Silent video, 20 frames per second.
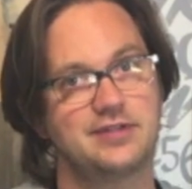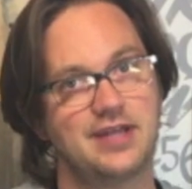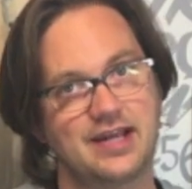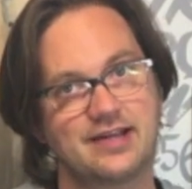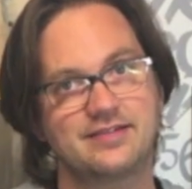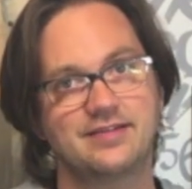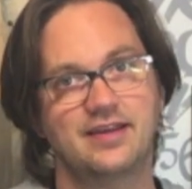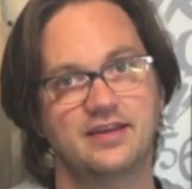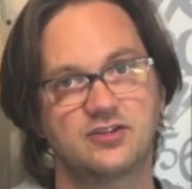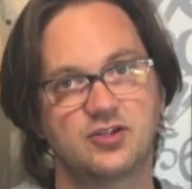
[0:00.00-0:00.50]

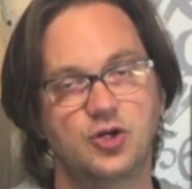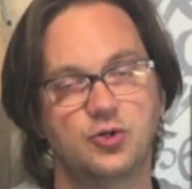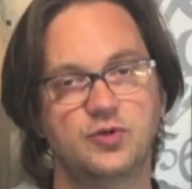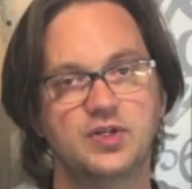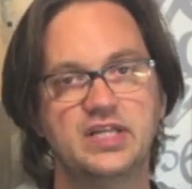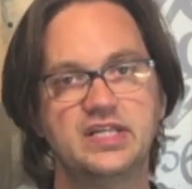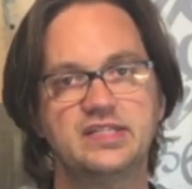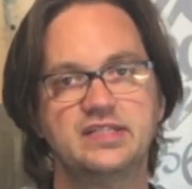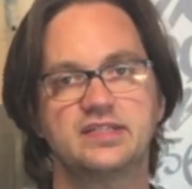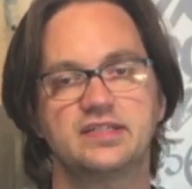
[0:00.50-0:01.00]
Jaxsan
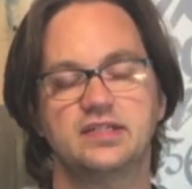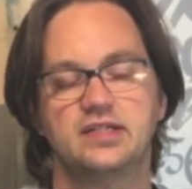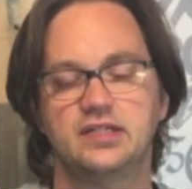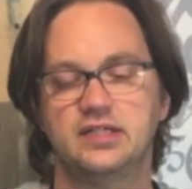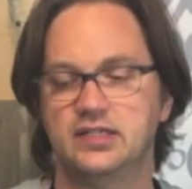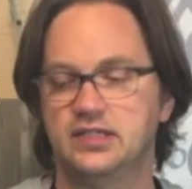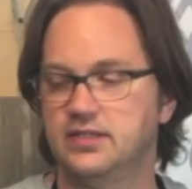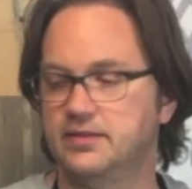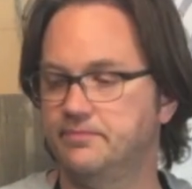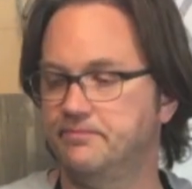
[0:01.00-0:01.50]
Coatings.
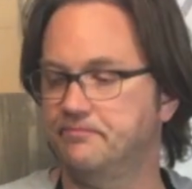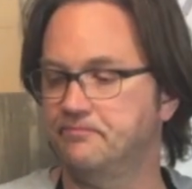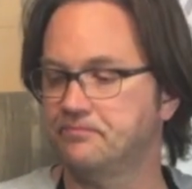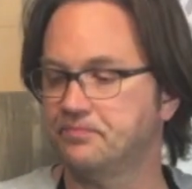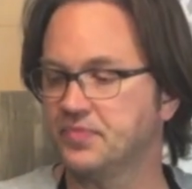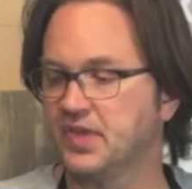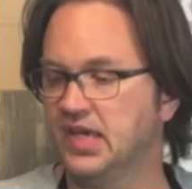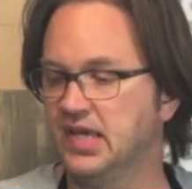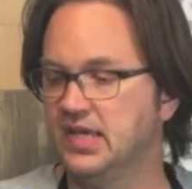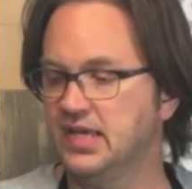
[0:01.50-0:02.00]
Um,
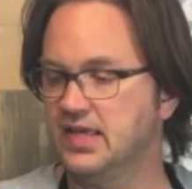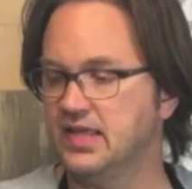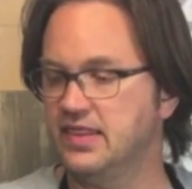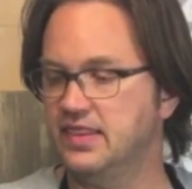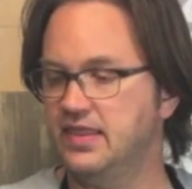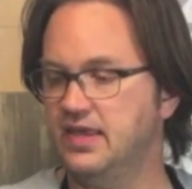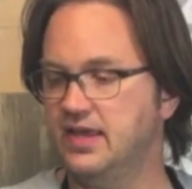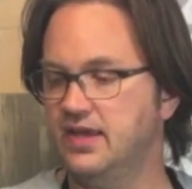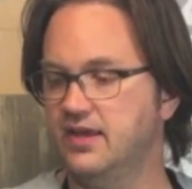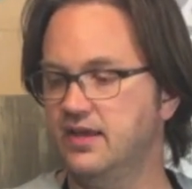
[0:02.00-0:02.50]

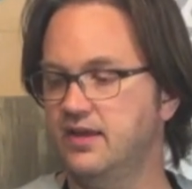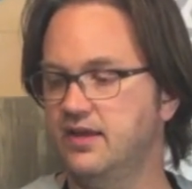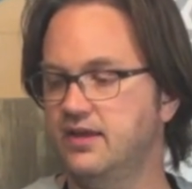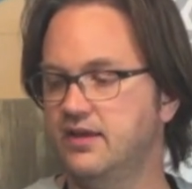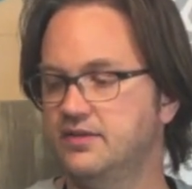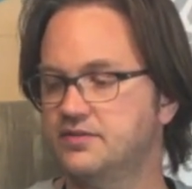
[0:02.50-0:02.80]
they,